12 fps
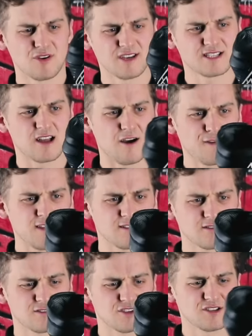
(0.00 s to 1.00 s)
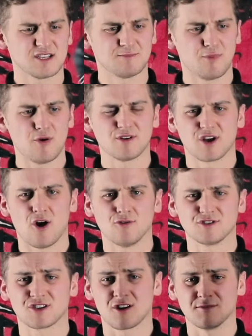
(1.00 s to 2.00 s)
be honest, I think just this boot as a
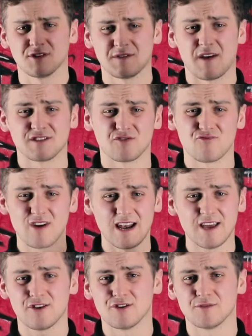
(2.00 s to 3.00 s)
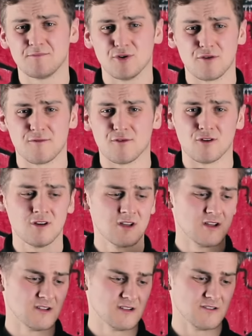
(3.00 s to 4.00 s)
whole just comes off as a really good boot for
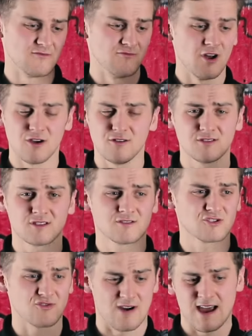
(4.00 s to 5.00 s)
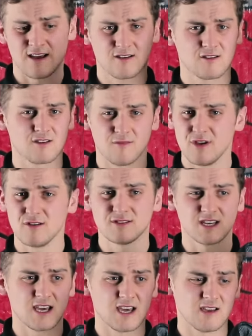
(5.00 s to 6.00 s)
roads, track,
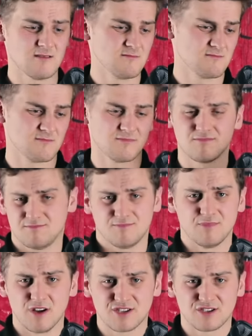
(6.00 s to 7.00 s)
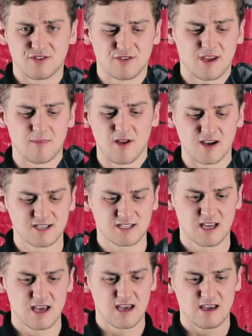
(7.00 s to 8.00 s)
commuting, nice Sunday
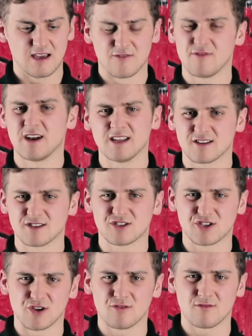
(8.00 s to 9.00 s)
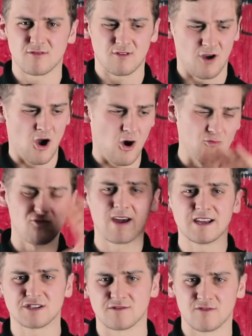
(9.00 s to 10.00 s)
blast. It really does suit a whole
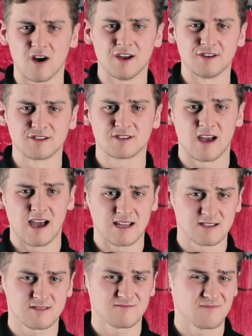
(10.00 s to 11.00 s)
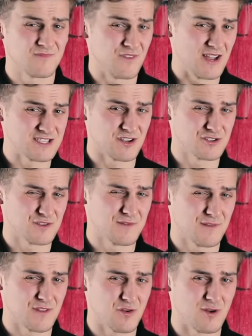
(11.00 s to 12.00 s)
range of riders. And for less than
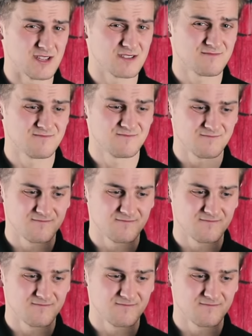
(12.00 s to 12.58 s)
150 quid,